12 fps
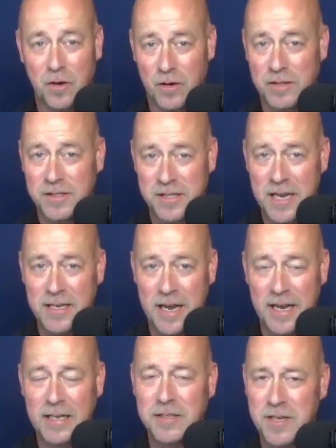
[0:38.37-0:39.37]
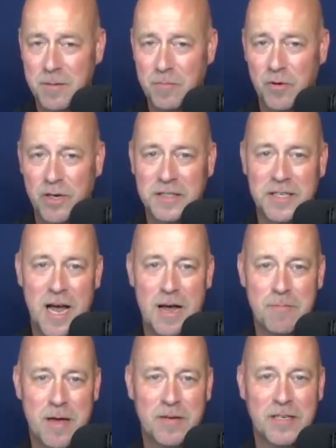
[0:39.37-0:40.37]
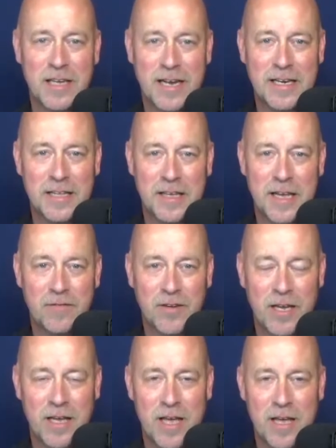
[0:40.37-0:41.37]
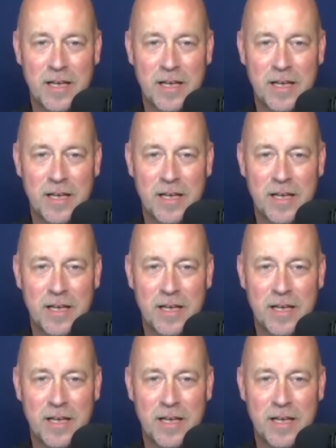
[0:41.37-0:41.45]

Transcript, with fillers: on Sunday at some point in time, maybe late in the evening,